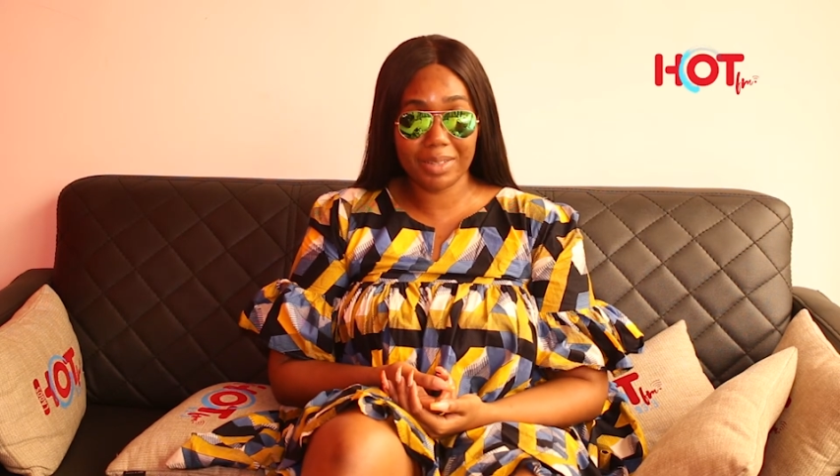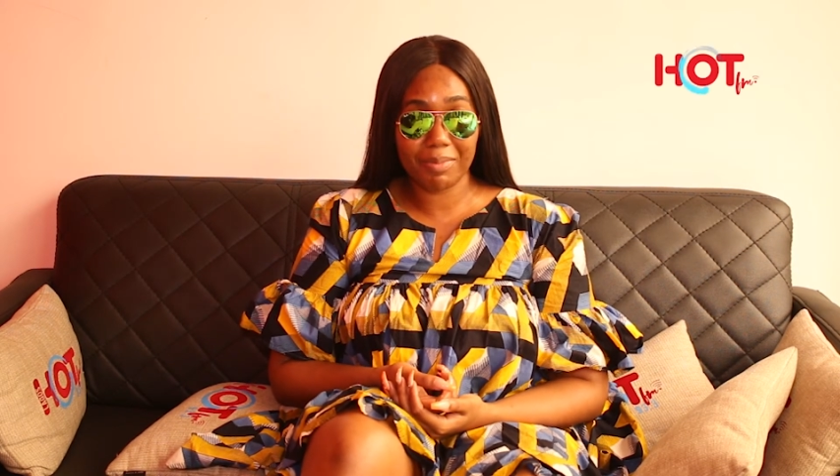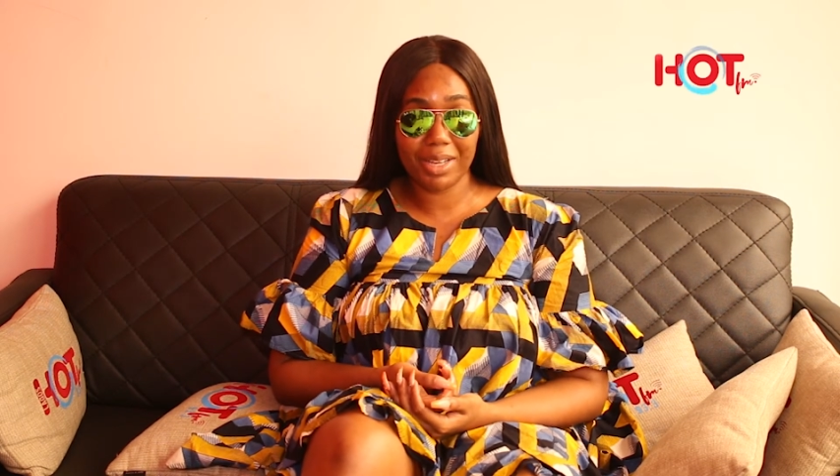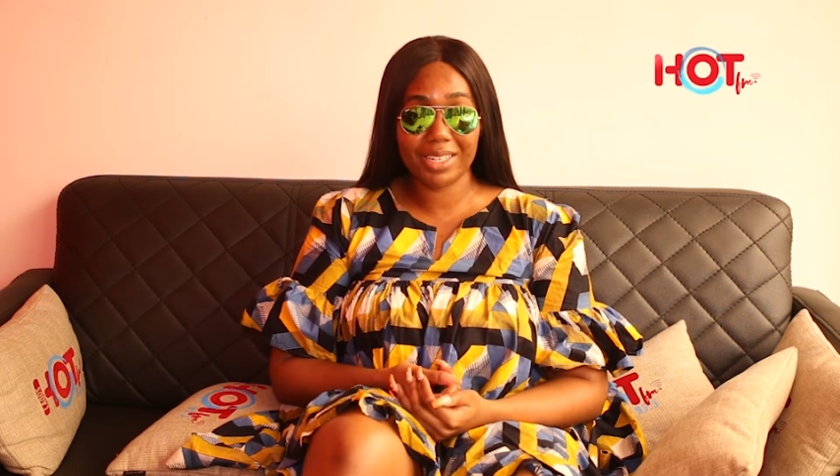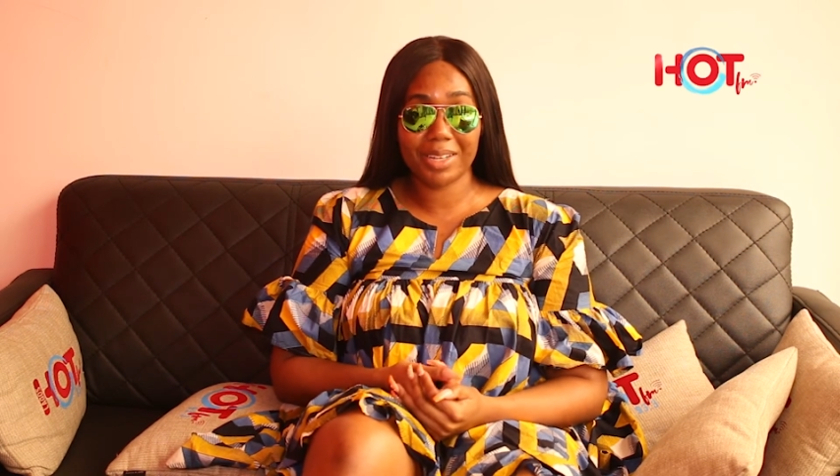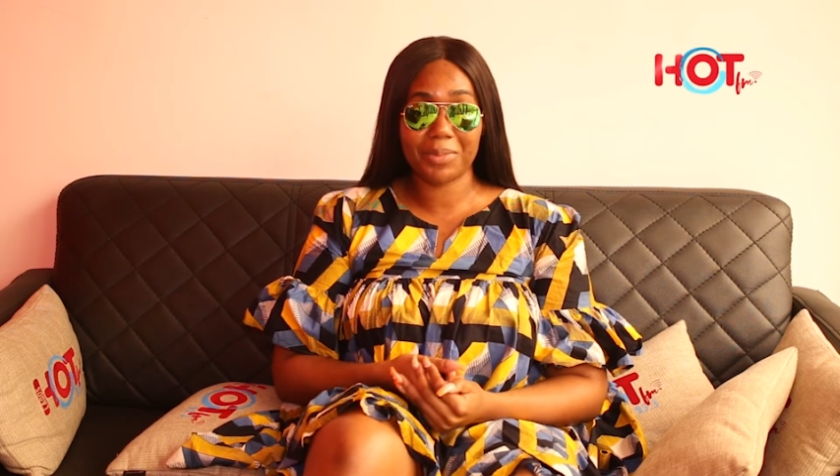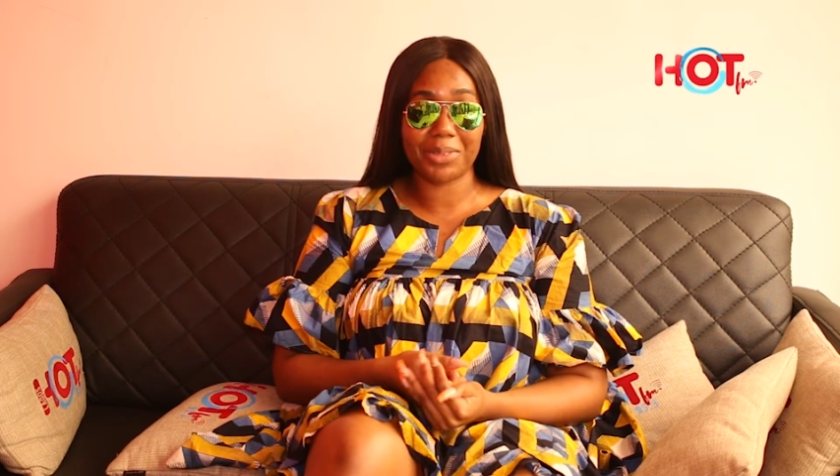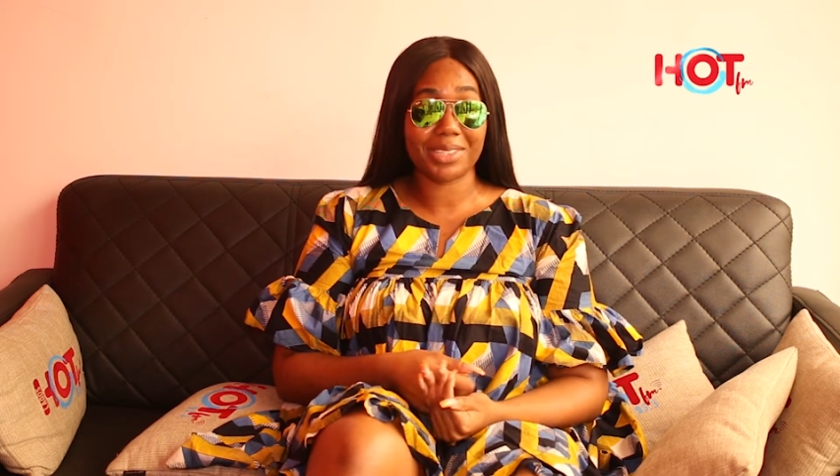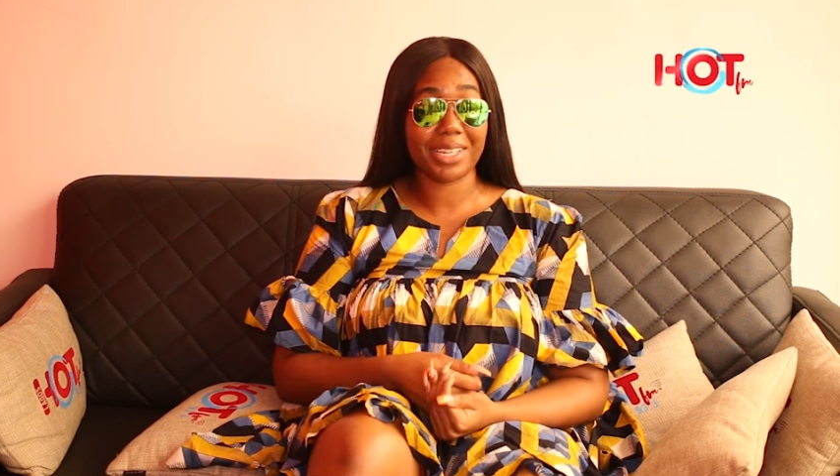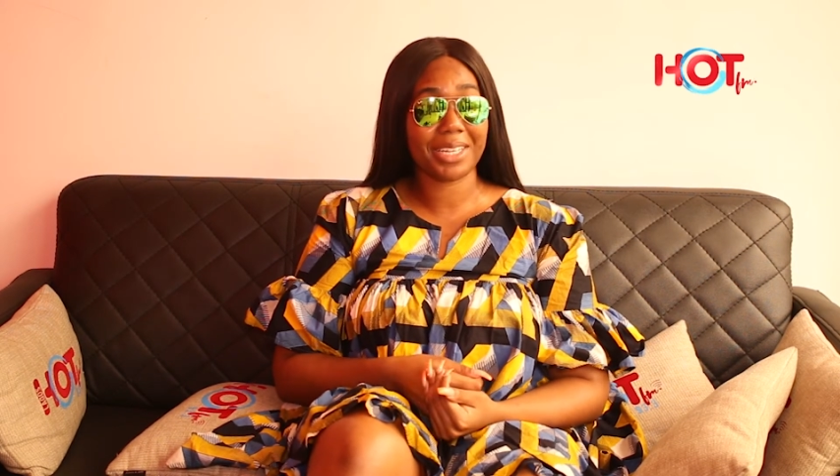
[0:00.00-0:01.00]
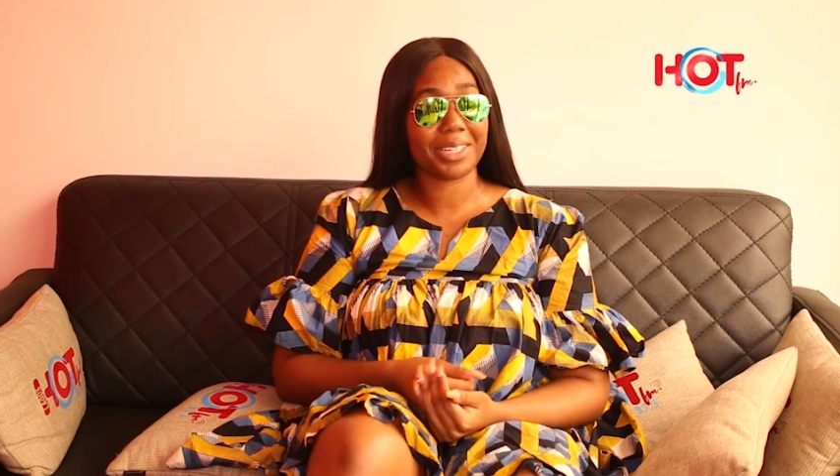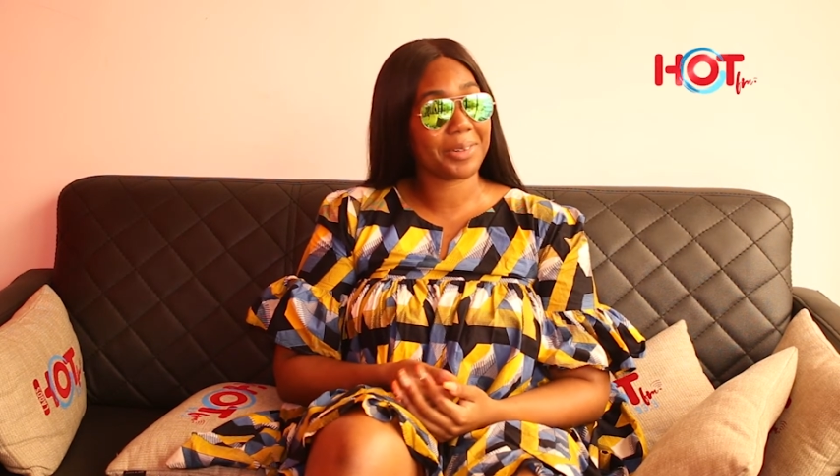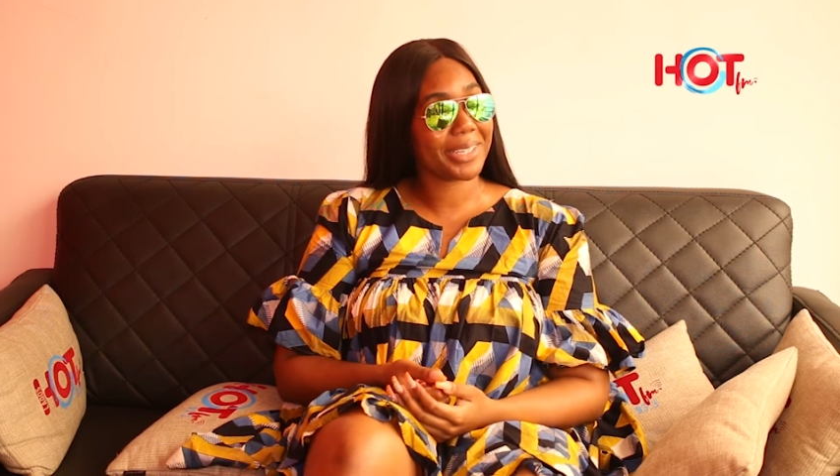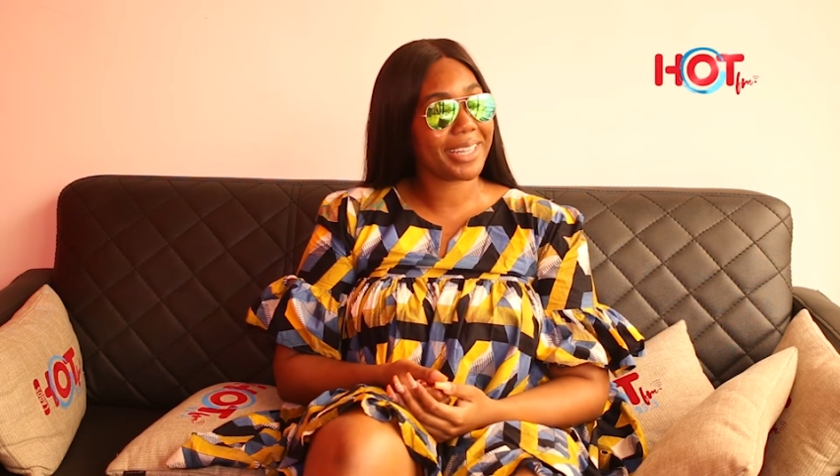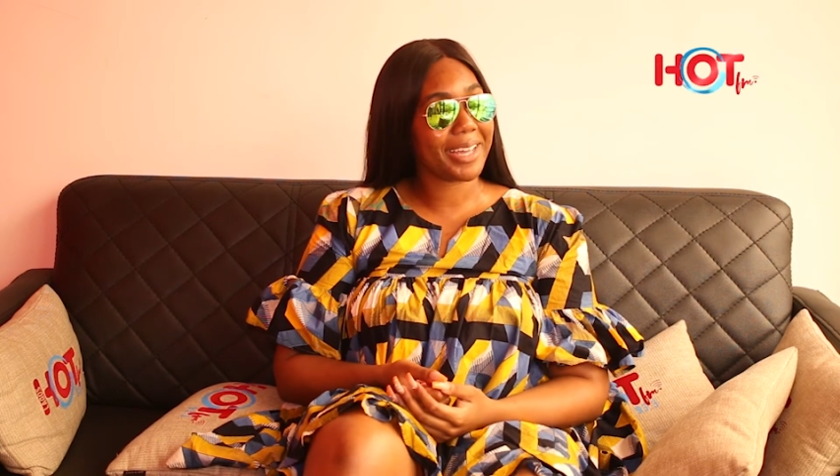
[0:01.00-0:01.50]
man them was taking a
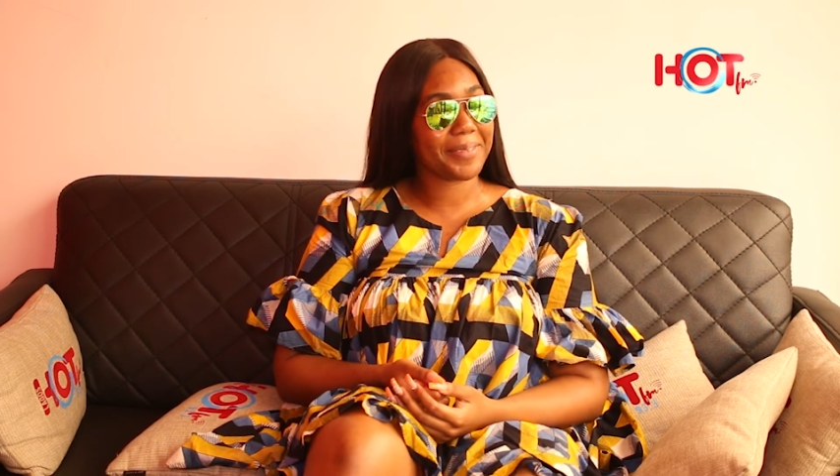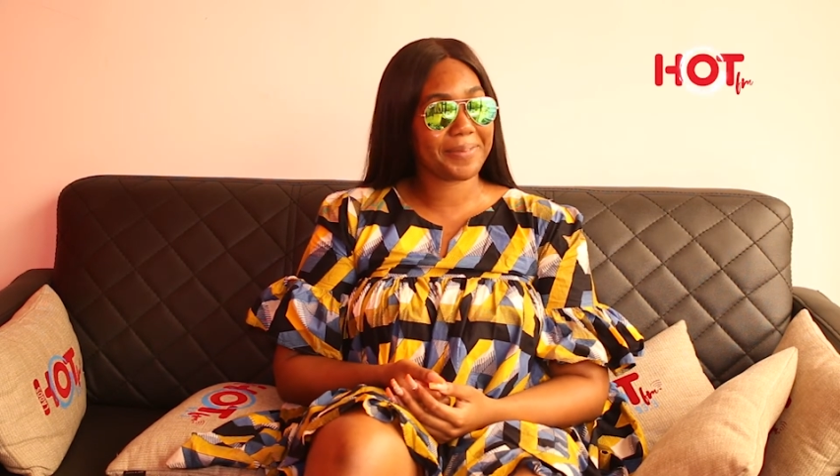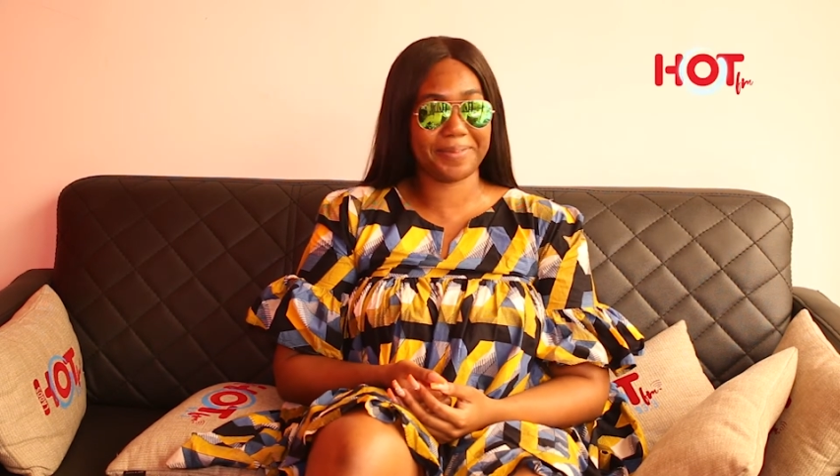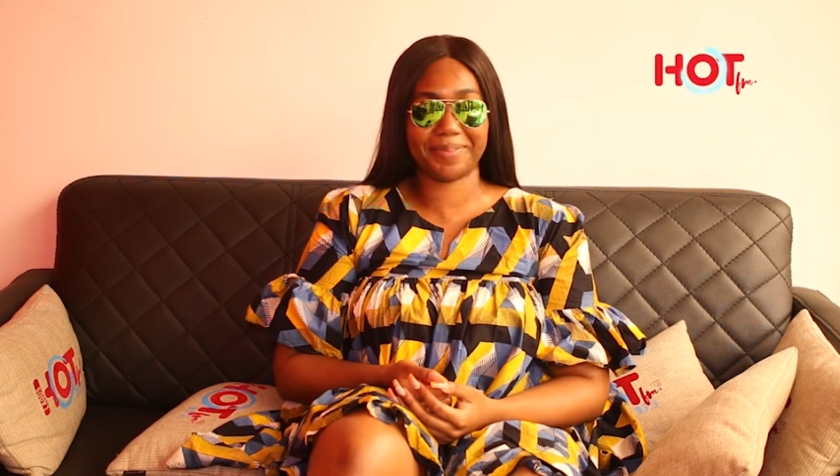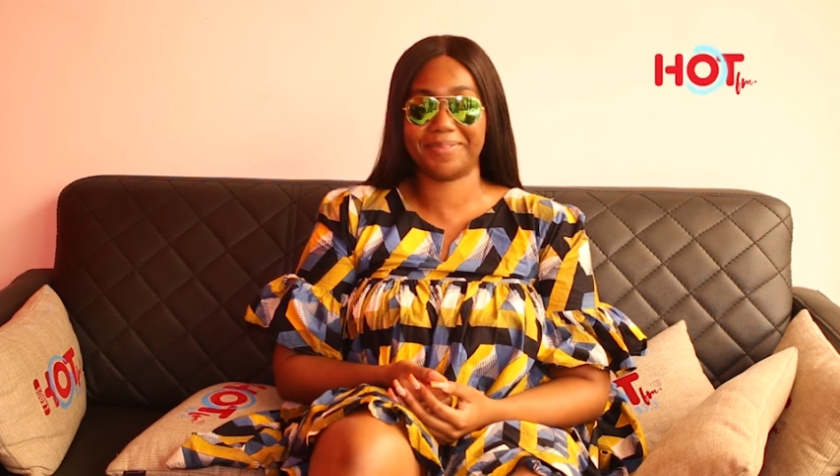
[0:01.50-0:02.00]
quick nap.